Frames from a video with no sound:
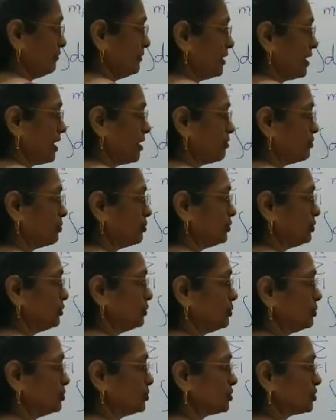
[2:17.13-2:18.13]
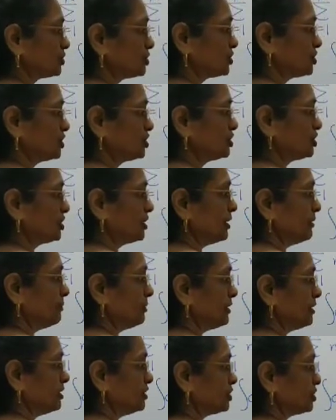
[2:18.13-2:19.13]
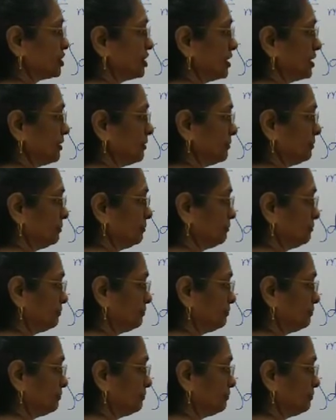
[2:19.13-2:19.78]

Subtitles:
we have to use such definition